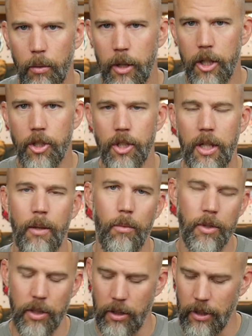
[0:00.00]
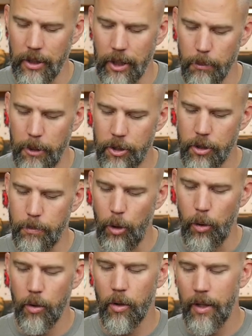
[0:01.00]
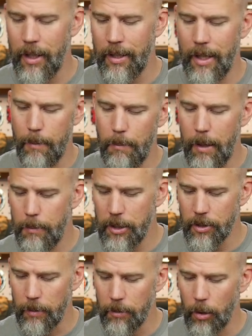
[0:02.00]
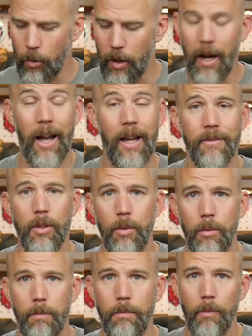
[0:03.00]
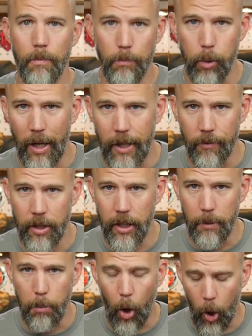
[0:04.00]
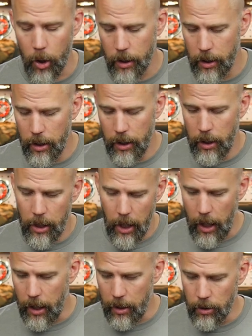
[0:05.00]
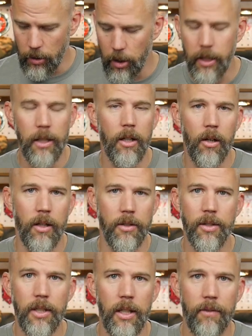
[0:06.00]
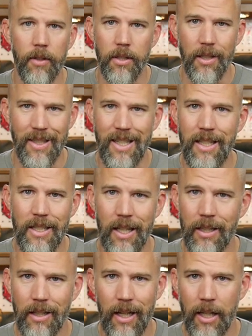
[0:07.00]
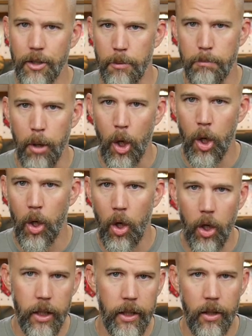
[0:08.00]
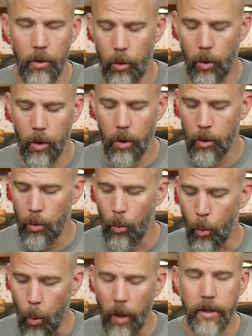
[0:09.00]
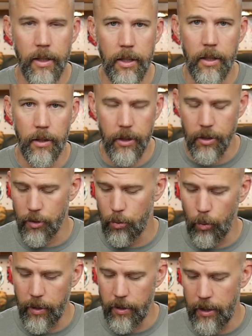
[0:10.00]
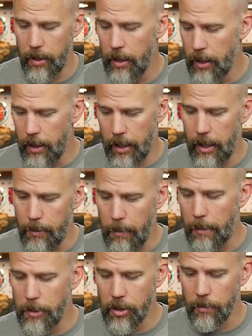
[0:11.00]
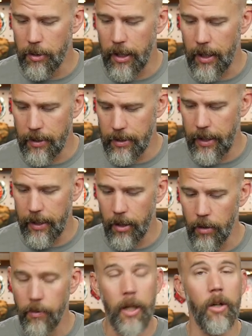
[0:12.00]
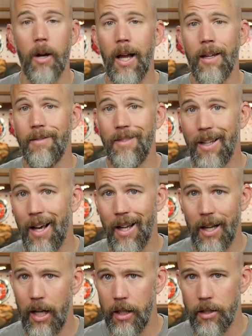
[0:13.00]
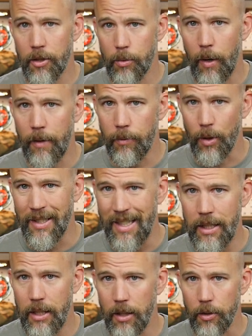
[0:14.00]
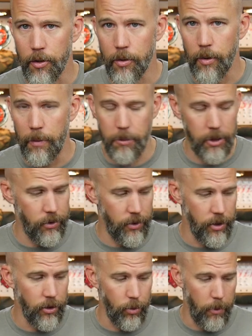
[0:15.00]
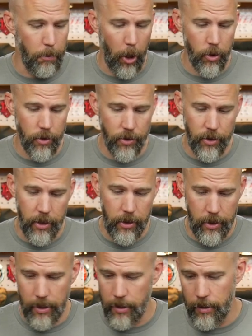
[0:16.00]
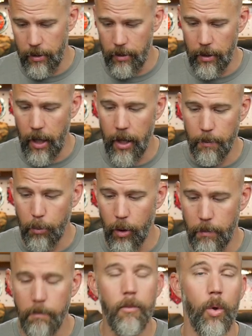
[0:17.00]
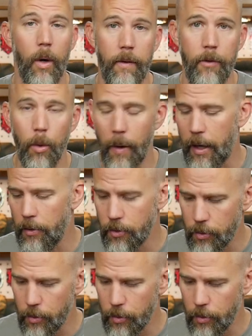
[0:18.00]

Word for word: wish it was a little bit smoother, and that may be something where I have to break everything apart, uh, look in there and see if it's a detent that has a burr on it or what the deal is with it. And it may be something I can take care of later. I have not had this rifle detail stripped since we purchased it and uh, put quite a few rounds